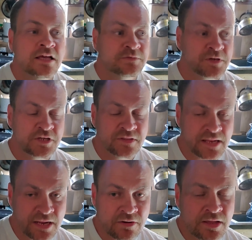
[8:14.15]
especially in
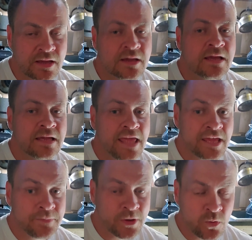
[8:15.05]
that area, it
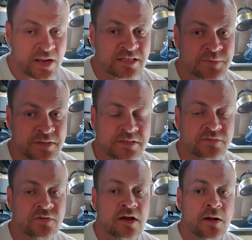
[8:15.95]
can be quite expensive.